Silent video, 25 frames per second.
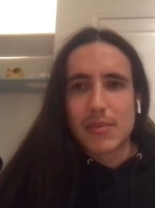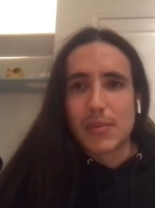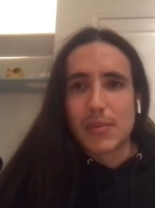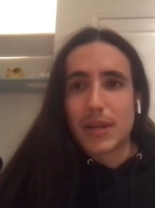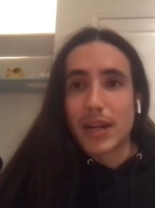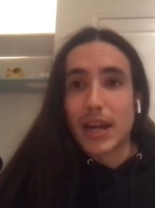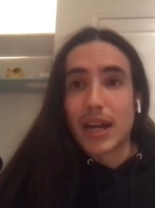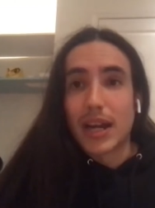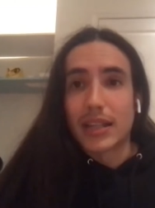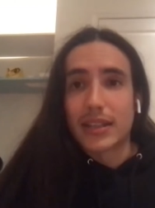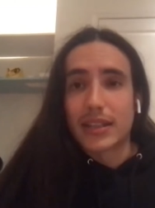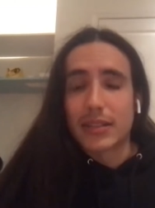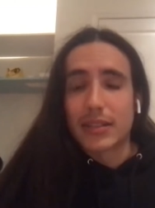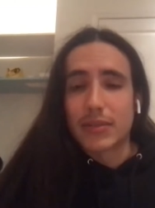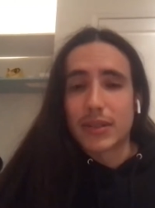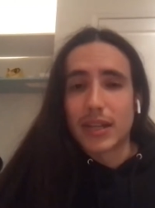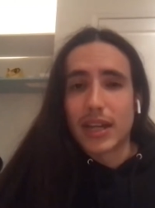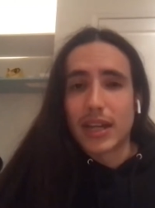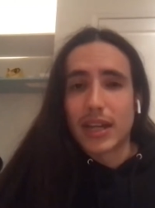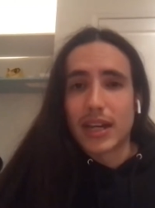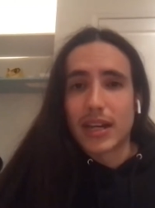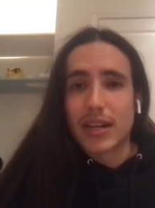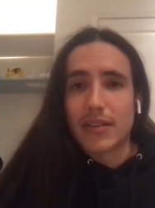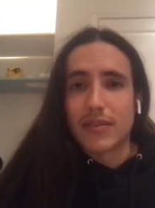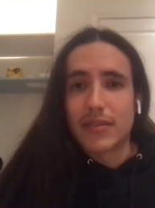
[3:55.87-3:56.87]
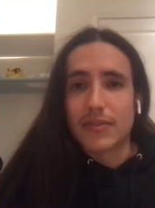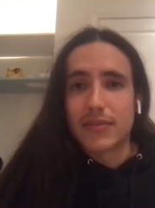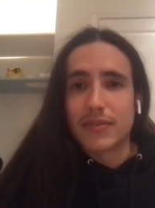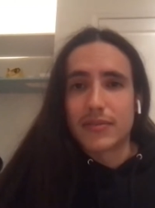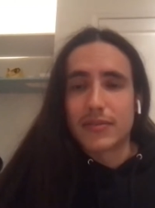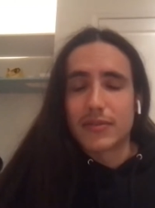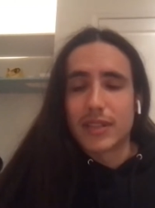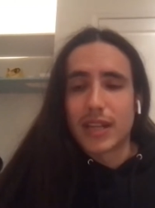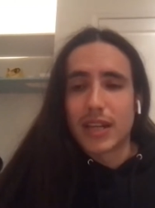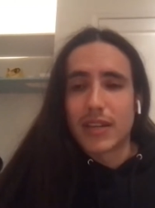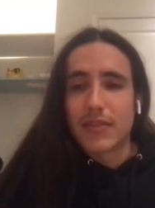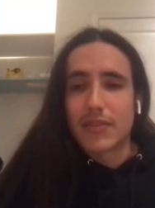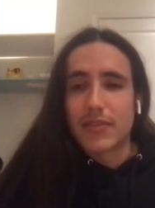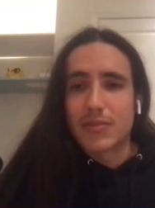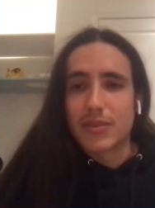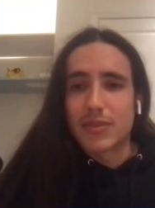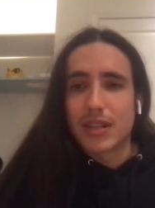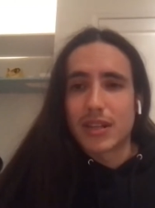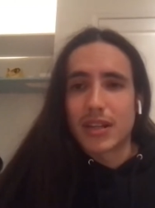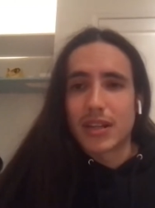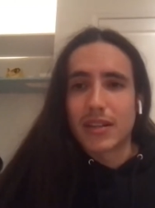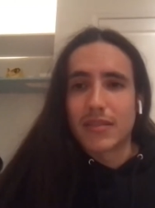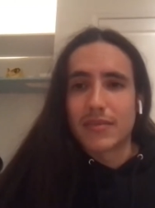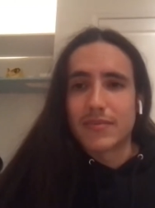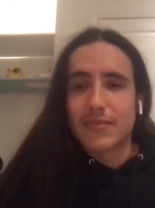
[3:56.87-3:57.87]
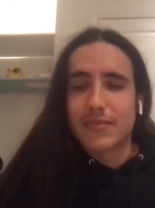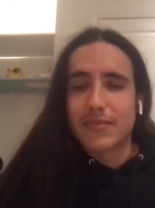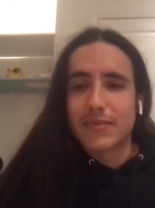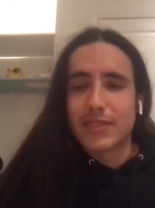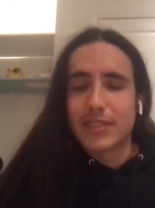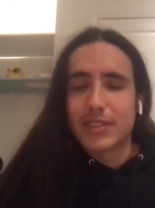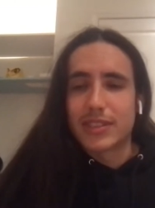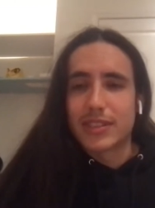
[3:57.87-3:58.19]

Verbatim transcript: But yeah, I think we have we have some time